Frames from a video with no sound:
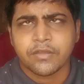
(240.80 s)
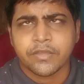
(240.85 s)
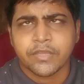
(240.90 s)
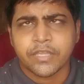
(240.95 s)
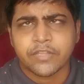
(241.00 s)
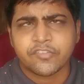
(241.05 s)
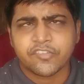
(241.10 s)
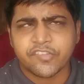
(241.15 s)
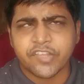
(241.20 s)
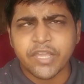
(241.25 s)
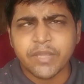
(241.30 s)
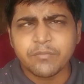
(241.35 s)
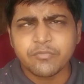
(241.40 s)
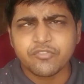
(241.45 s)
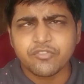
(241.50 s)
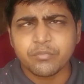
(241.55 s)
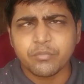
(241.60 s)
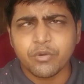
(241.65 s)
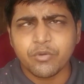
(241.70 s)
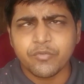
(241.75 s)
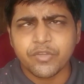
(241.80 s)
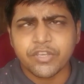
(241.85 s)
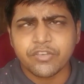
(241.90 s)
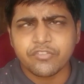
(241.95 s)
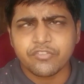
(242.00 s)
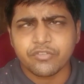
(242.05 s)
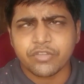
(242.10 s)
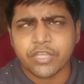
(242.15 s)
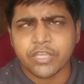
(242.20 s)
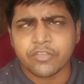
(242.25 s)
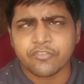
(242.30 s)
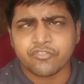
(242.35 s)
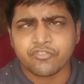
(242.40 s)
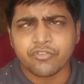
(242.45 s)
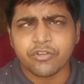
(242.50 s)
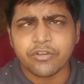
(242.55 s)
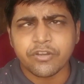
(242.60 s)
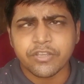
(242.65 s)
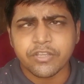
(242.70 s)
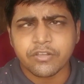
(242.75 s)
it's time to move into the
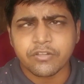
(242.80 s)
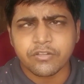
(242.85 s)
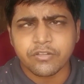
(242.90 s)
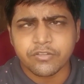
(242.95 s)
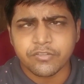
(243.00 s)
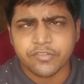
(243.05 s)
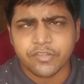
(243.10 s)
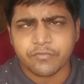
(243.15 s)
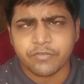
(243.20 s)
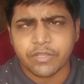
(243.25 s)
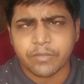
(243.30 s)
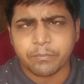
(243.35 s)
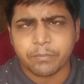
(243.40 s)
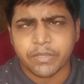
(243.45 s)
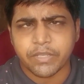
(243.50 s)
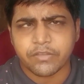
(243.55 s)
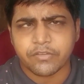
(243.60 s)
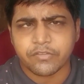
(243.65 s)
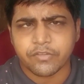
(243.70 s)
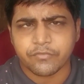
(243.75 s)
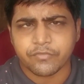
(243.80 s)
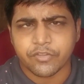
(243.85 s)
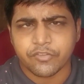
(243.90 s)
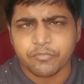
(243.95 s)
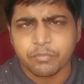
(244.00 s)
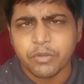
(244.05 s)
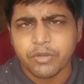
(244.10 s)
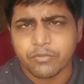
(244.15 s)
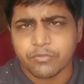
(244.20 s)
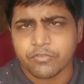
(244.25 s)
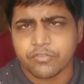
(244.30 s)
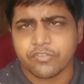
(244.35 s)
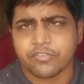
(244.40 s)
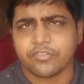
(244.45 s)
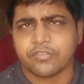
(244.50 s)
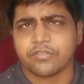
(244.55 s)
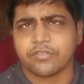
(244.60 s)
historical development of the sport.